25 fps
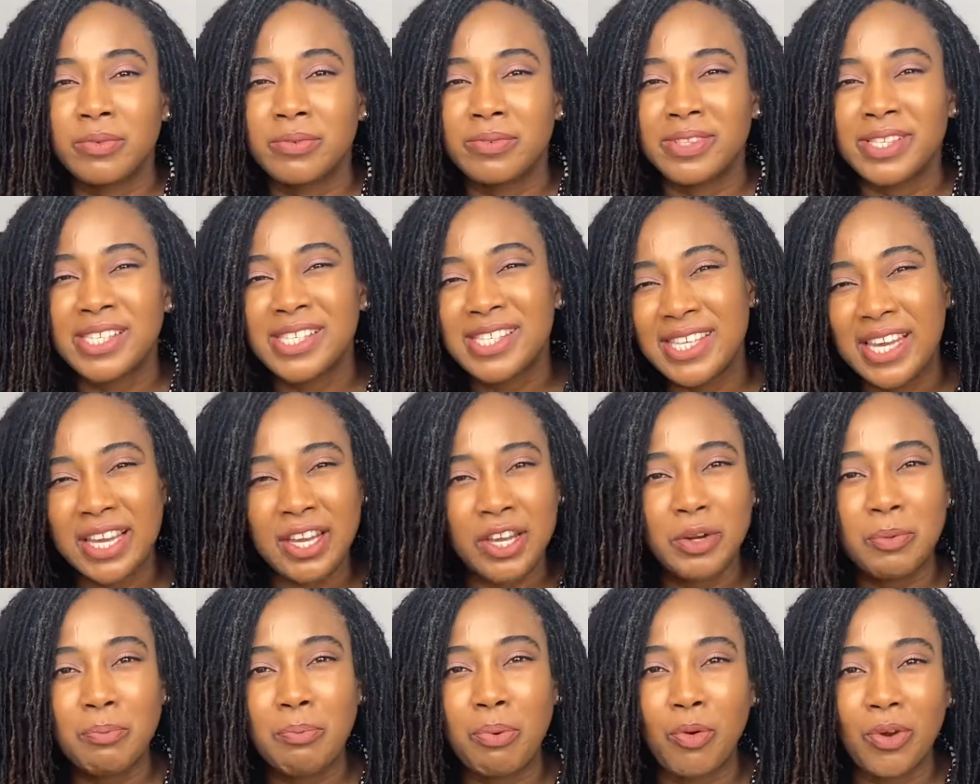The
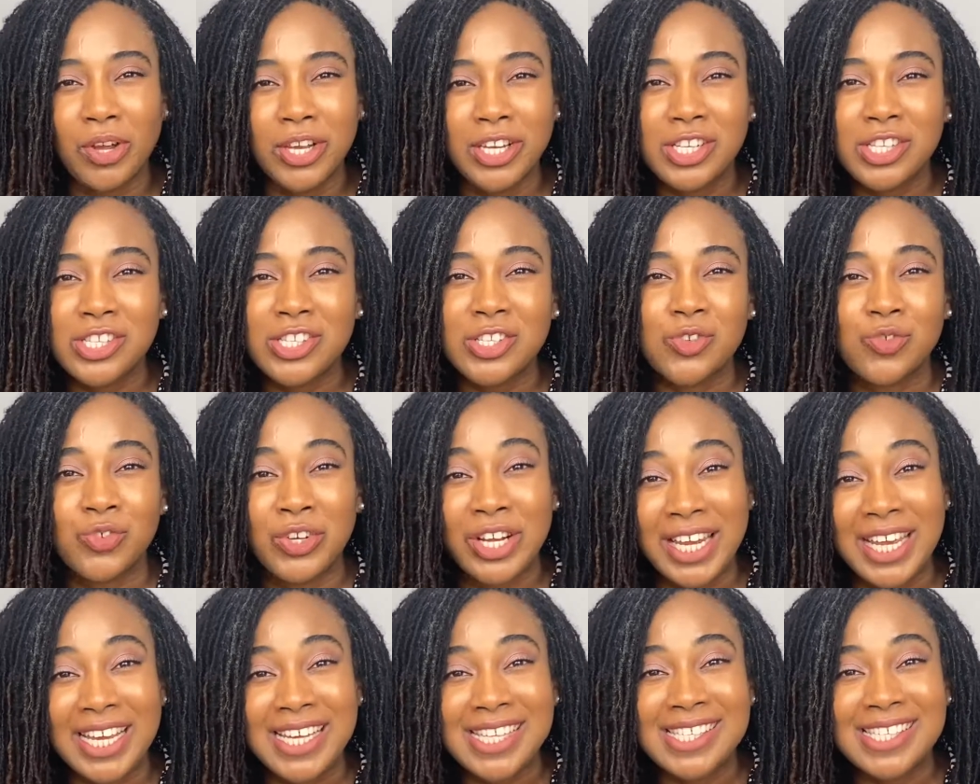second point
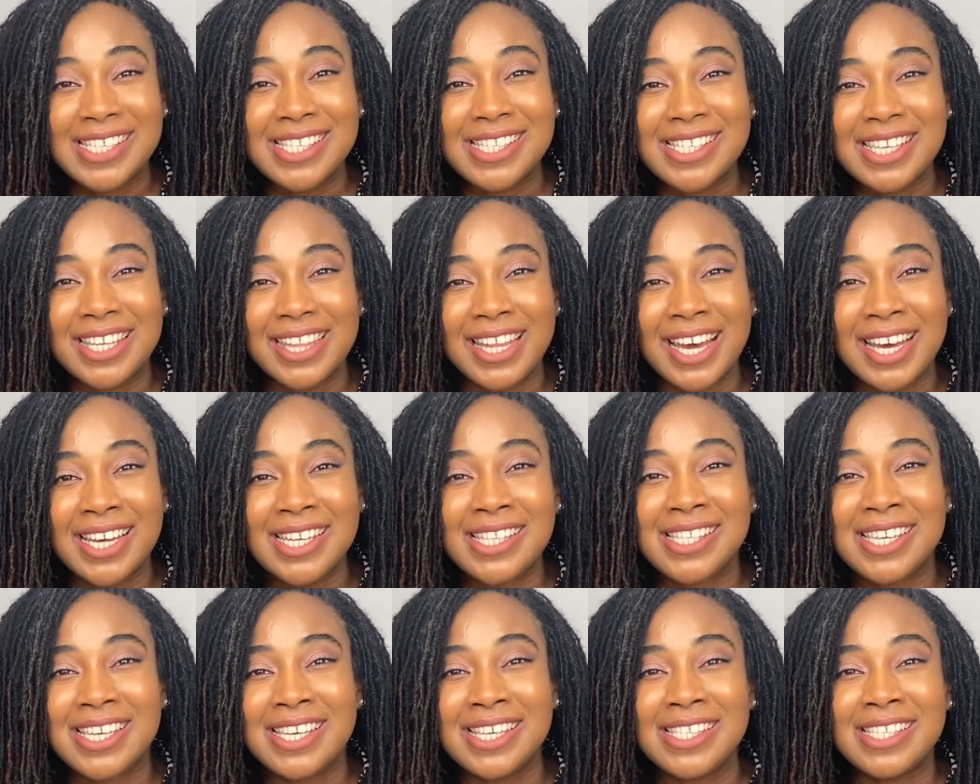relating to
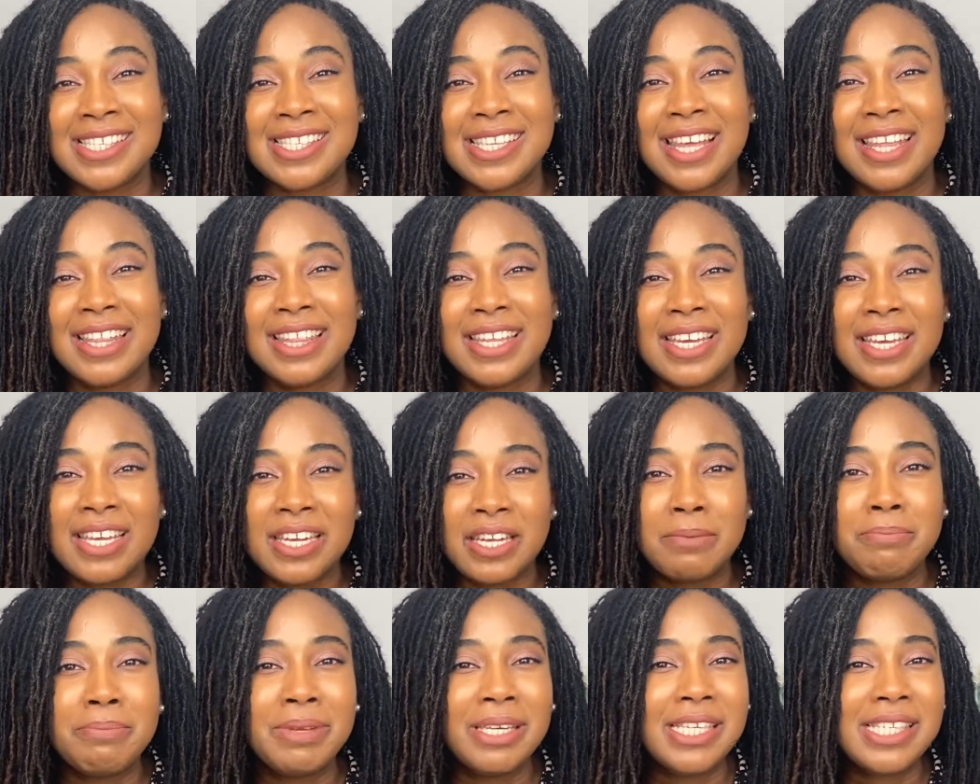that is the
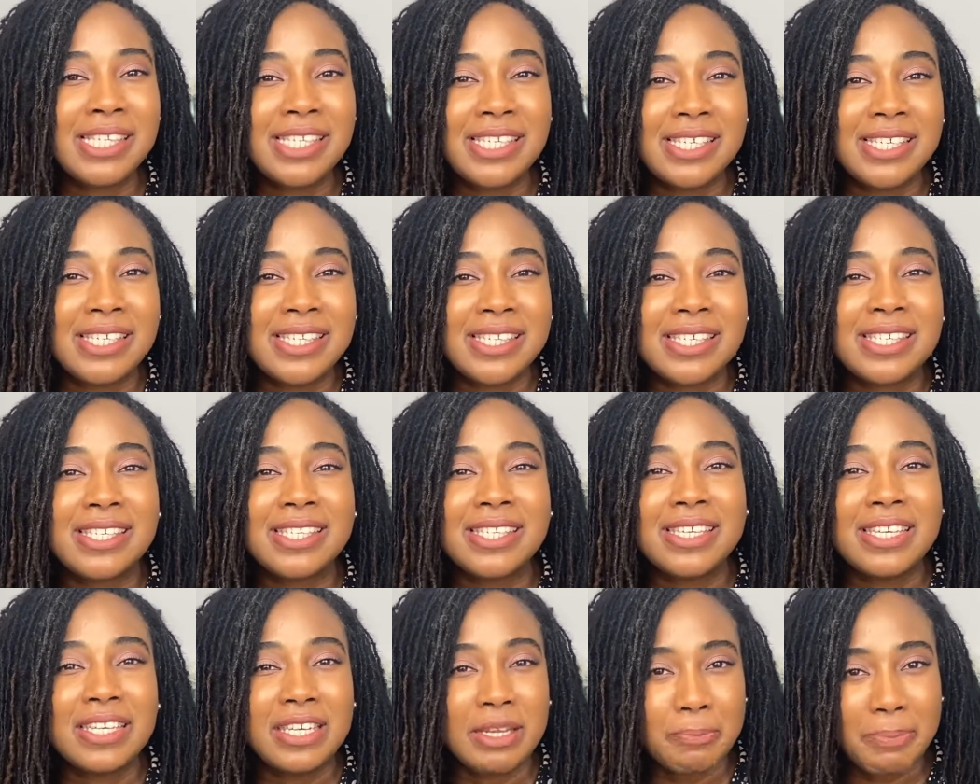inability to
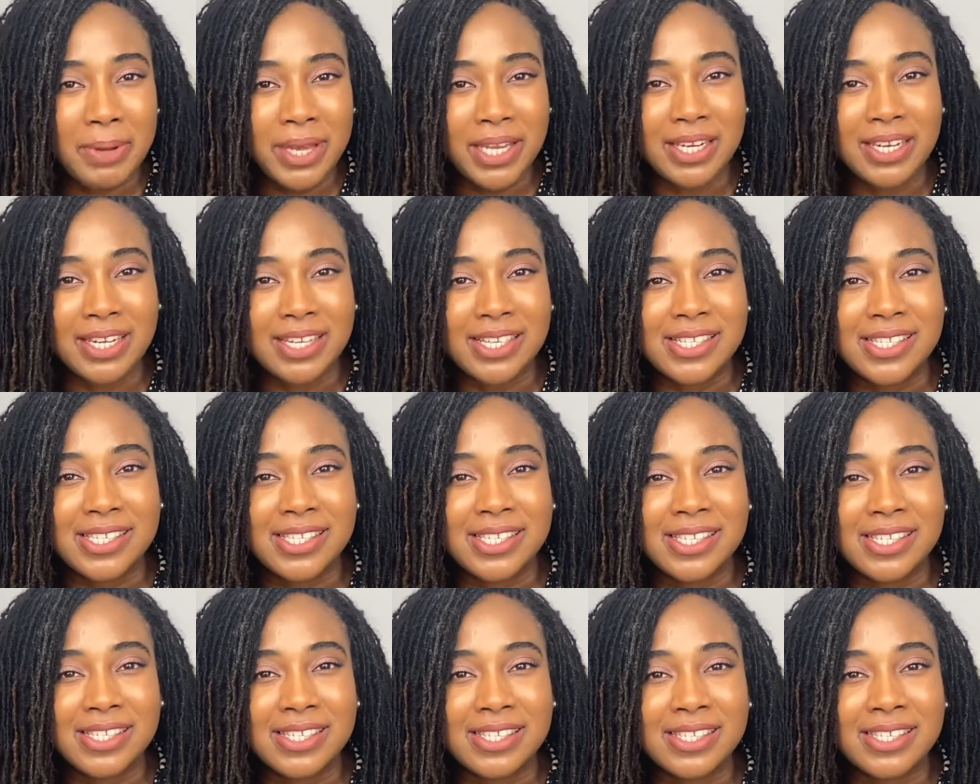see
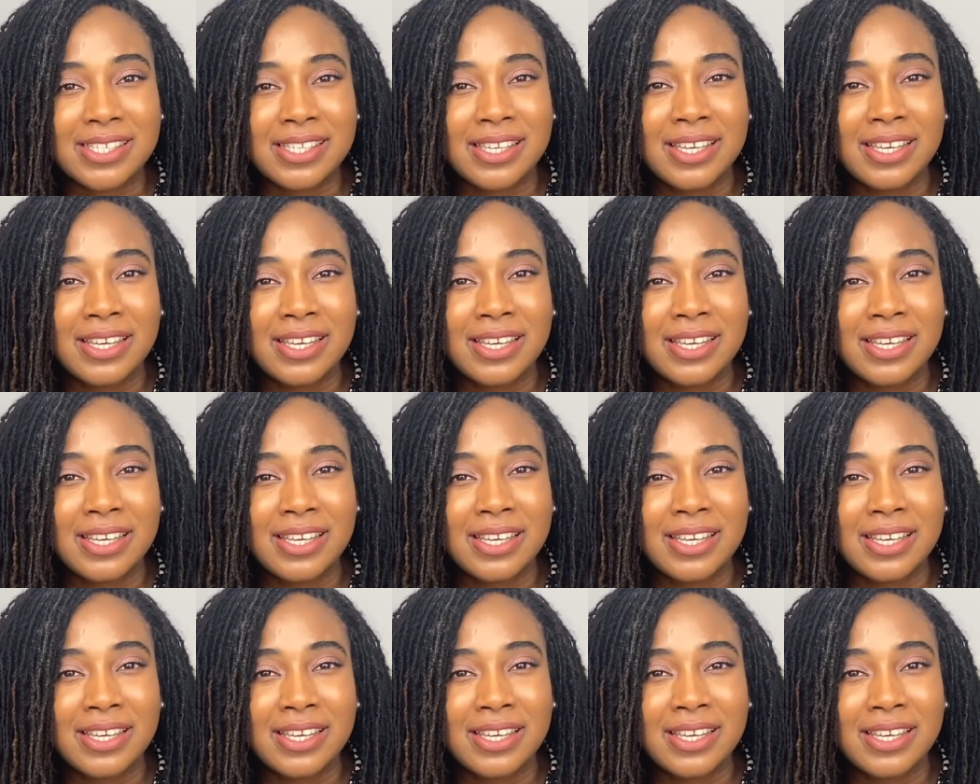dependencies.